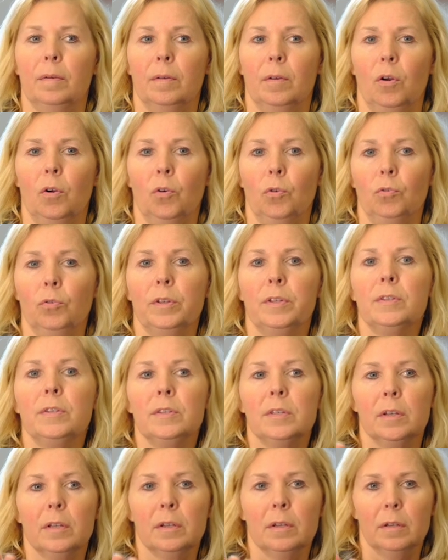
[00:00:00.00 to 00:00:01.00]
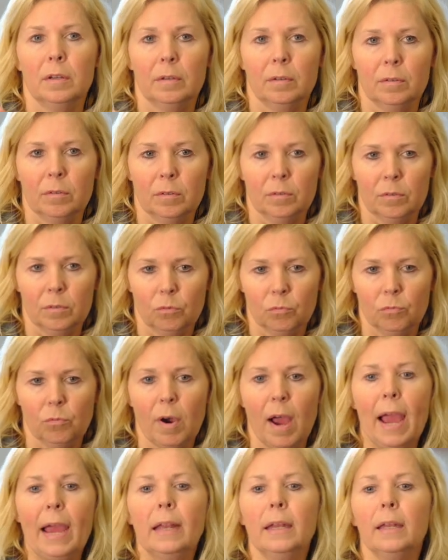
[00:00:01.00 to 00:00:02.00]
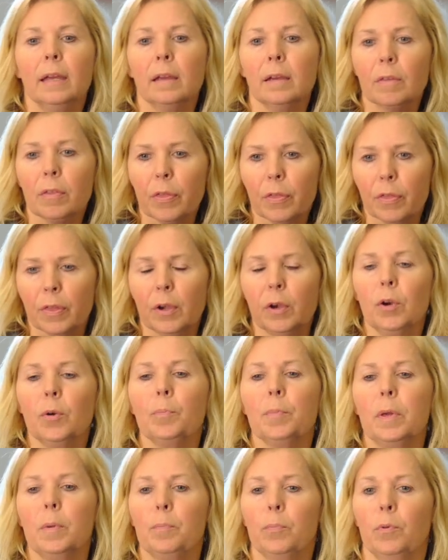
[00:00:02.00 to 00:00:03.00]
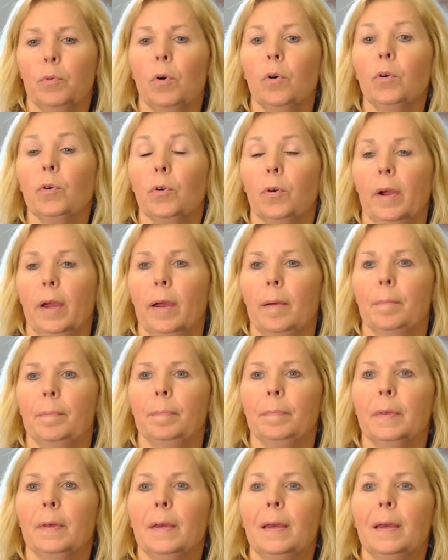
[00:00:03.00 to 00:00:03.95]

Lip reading: holistic riding therapy program,